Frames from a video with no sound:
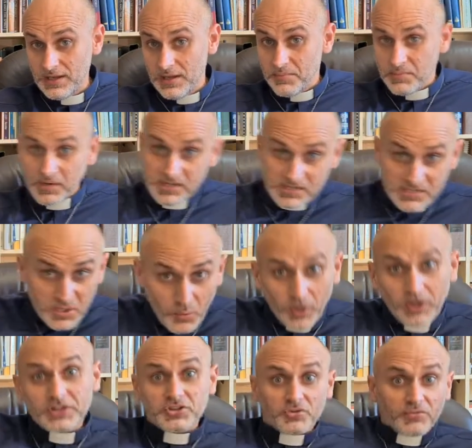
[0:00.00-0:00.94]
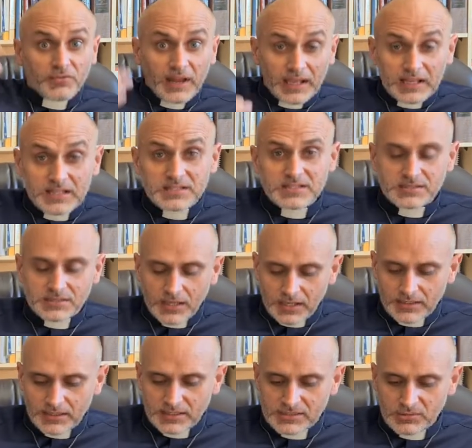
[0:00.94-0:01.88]
because he wanted to
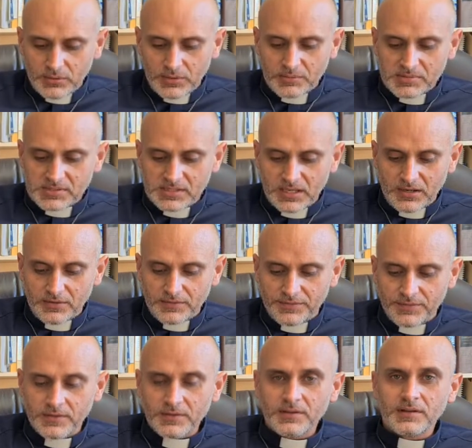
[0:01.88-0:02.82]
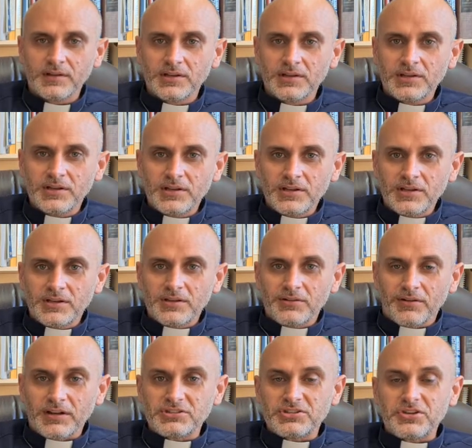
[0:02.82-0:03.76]
reconcile us to himself,
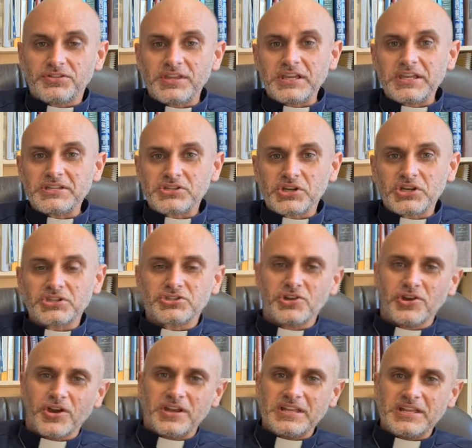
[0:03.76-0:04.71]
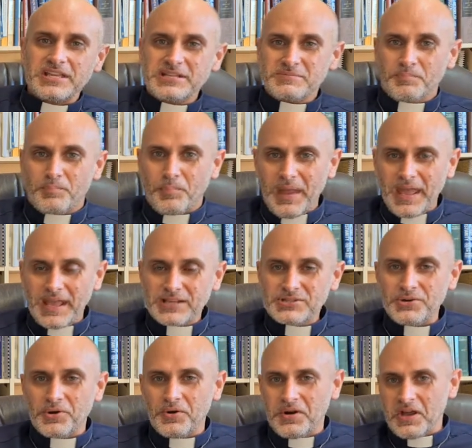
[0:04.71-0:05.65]
right, do you think he's going to turn his backs
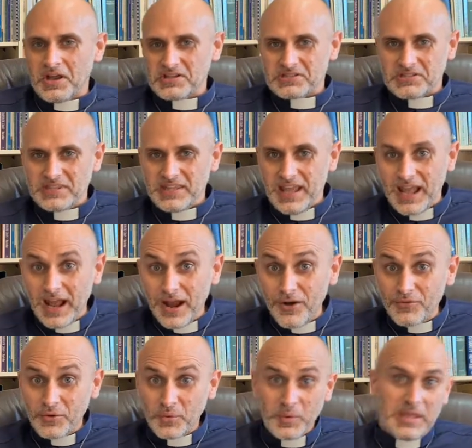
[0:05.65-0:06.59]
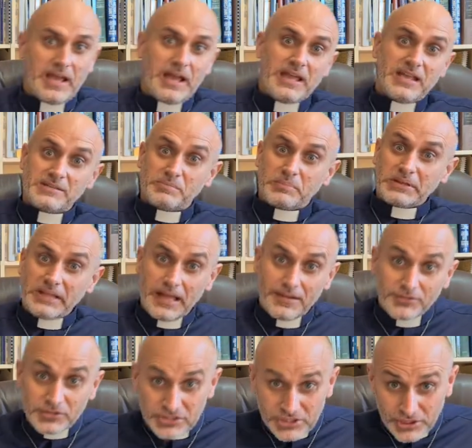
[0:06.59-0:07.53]
on us now that we are his
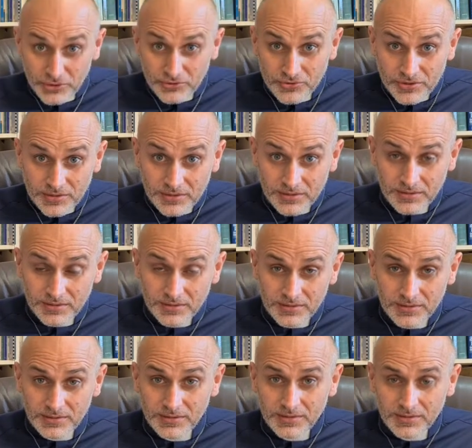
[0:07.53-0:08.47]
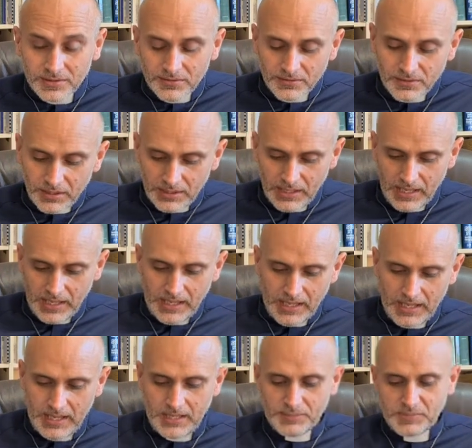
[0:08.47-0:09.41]
beloved children? Right?
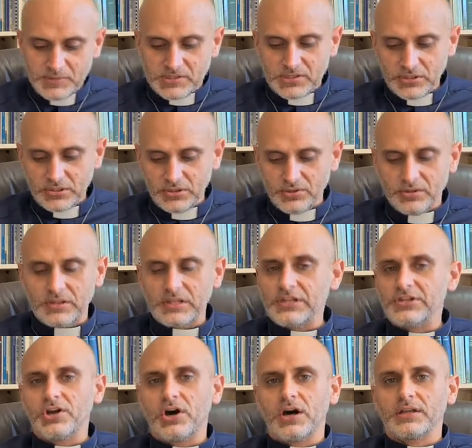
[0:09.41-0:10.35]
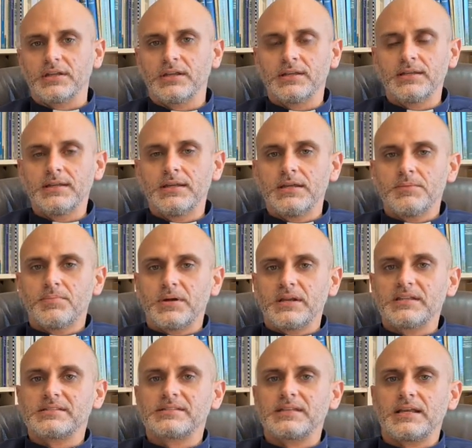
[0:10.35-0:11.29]
Absolutely not. But
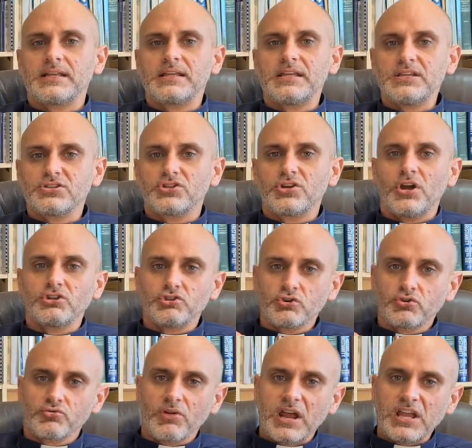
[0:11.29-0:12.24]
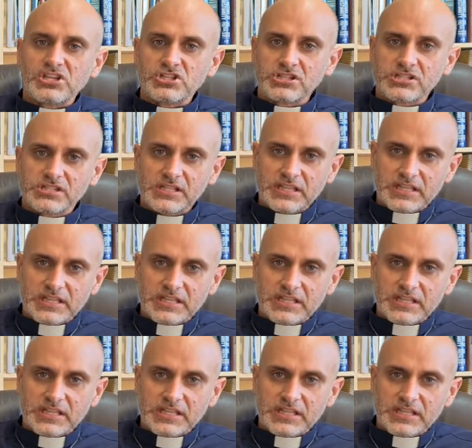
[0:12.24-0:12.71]
instead, he is going to graciously